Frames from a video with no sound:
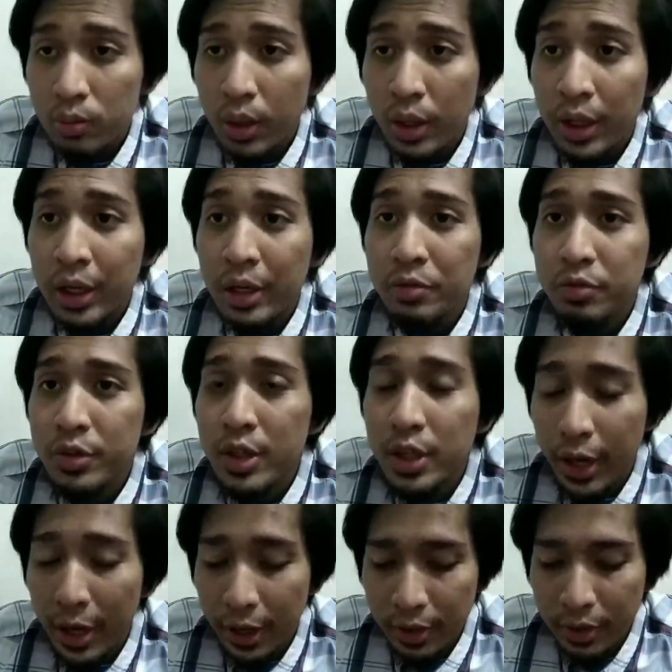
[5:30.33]
And after
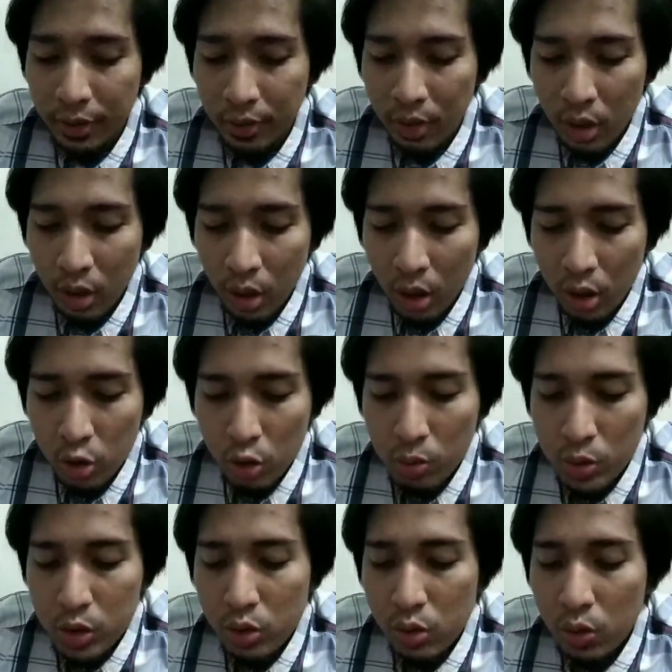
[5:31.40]
that, you
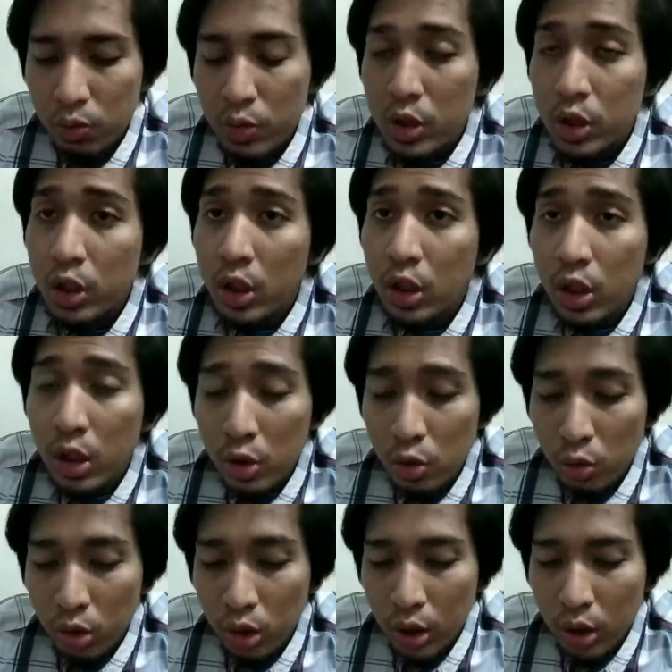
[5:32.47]
must convert degree
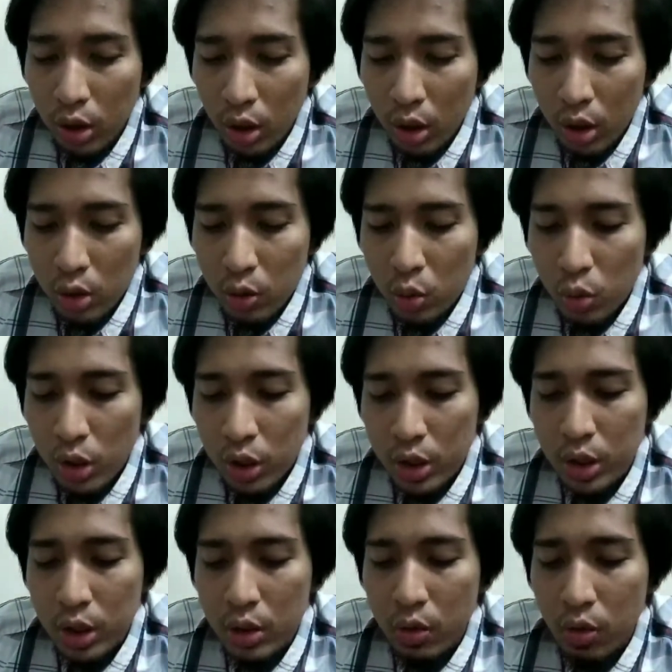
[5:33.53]
unit to
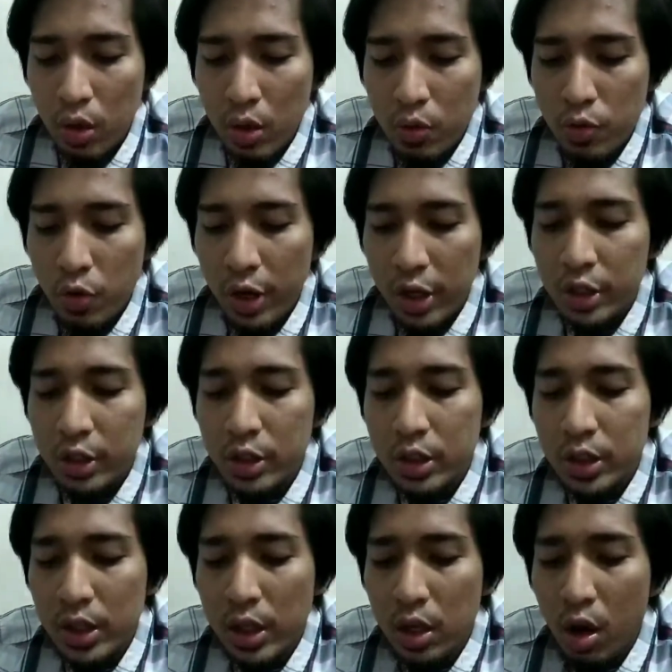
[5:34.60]
radian for
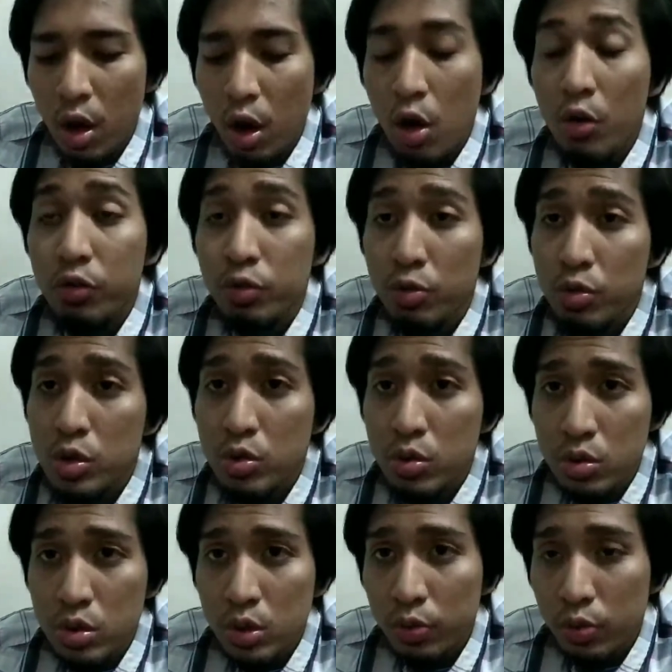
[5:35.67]
angle of twist
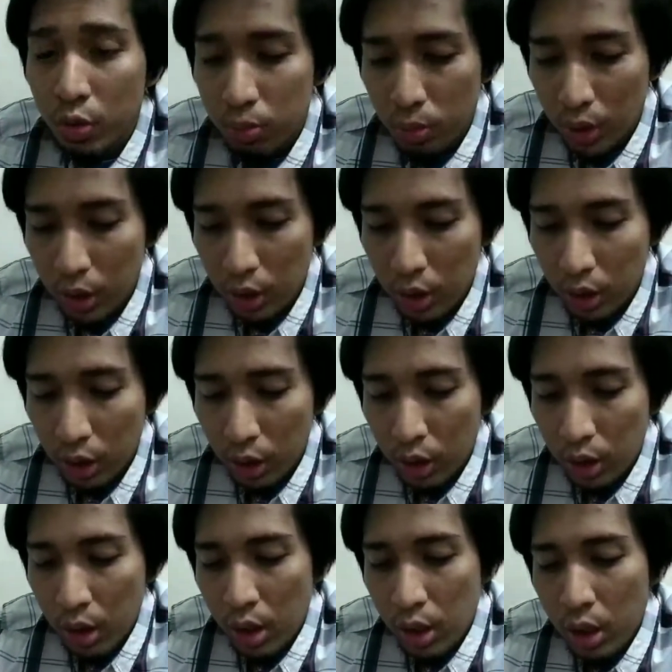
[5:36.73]
using formula.
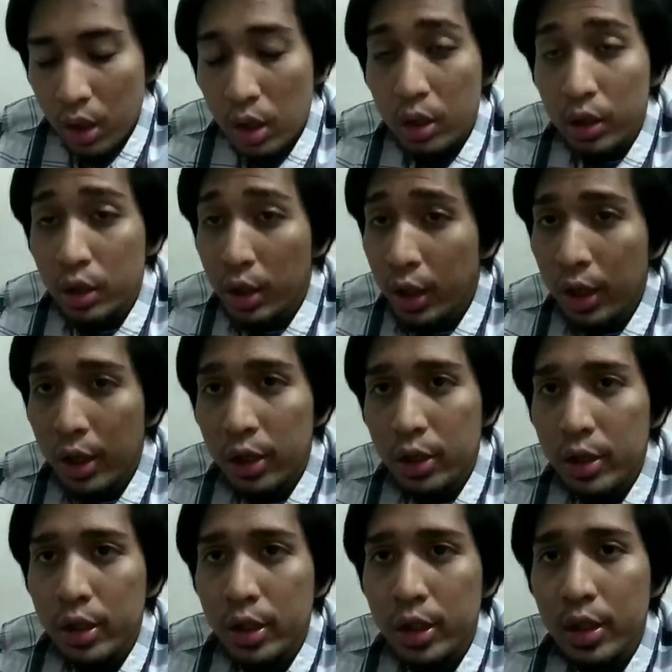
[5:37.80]
They
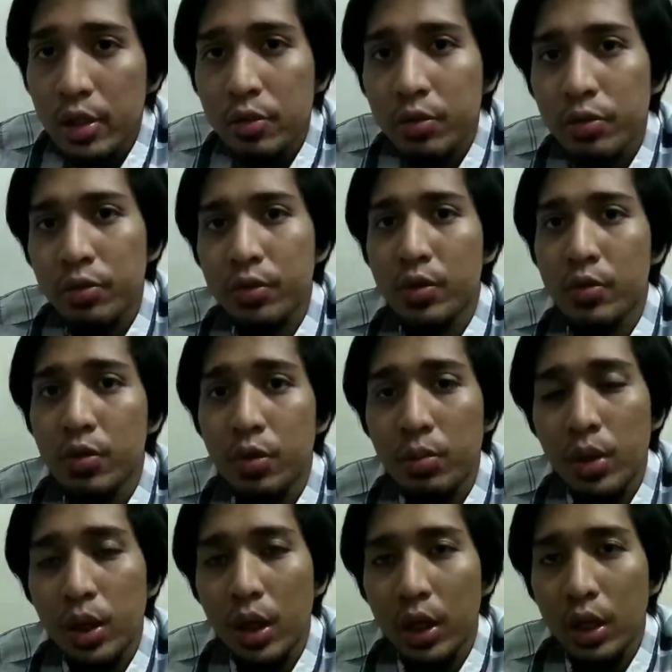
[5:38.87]
already give the
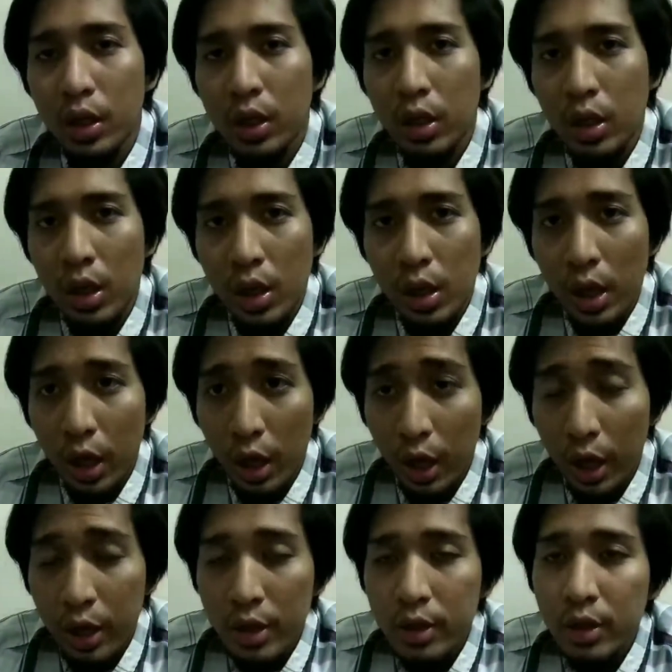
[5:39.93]
formula
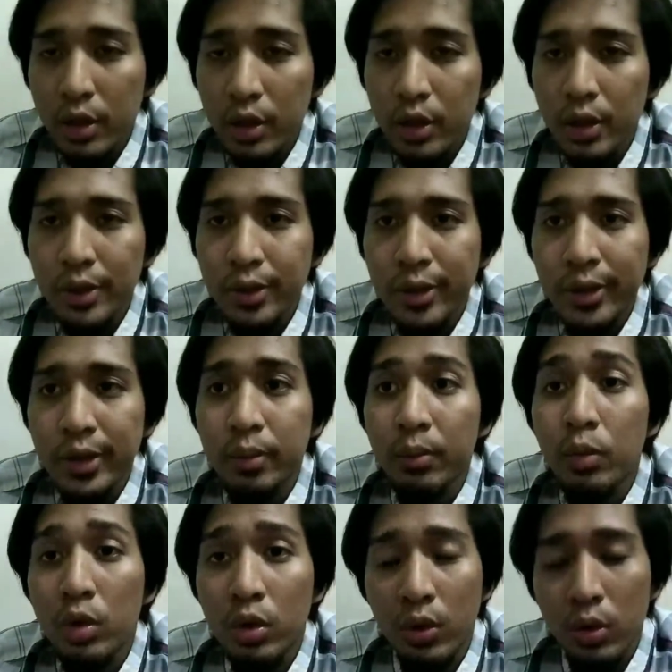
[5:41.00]
at the
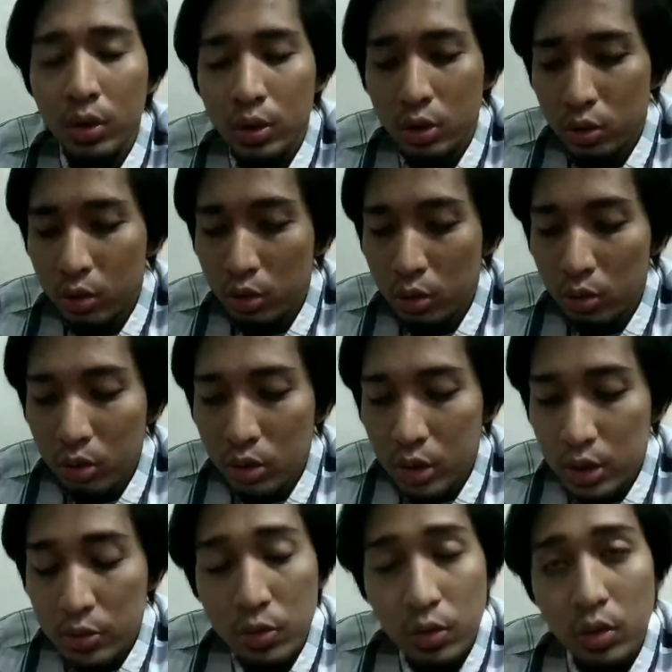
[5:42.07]
module, so you
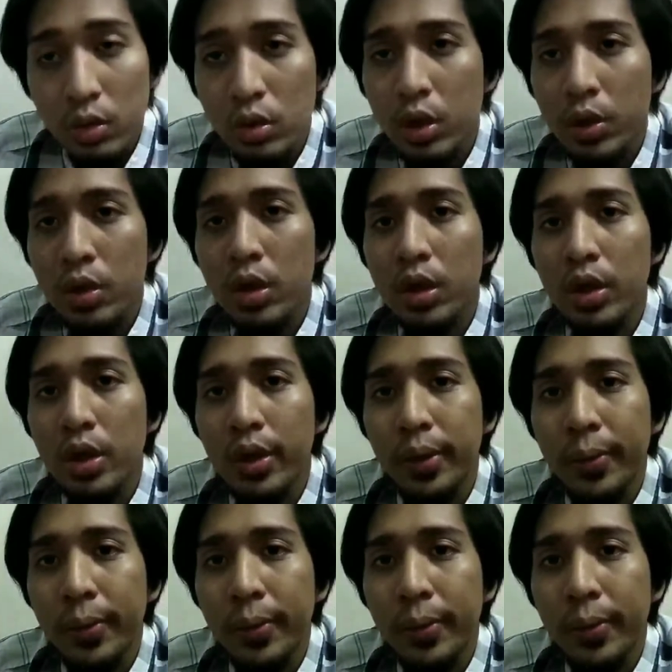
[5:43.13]
just follow the